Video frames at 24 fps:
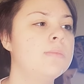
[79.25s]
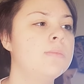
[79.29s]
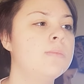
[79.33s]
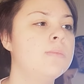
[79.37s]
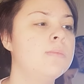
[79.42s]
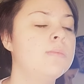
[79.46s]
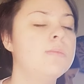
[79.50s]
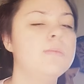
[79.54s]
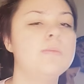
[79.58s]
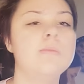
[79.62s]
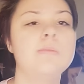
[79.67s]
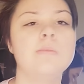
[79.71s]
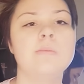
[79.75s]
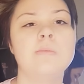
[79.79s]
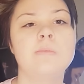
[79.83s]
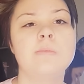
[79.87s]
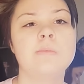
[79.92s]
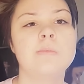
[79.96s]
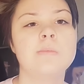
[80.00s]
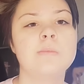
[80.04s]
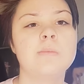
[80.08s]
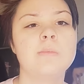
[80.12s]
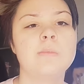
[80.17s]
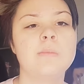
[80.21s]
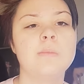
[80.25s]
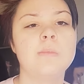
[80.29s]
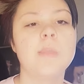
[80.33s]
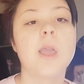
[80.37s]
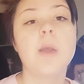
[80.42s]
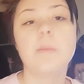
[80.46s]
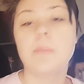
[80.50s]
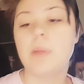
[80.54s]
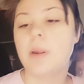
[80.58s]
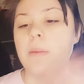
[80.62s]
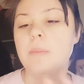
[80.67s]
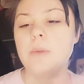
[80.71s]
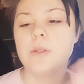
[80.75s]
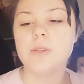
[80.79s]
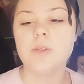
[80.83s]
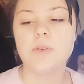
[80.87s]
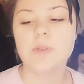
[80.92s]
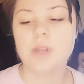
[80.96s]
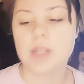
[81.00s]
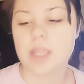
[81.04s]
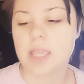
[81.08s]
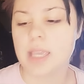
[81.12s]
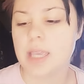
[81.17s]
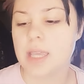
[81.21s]
Mm -mm. But I'm going to do it
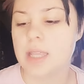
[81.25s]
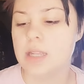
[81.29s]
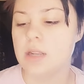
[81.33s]
again.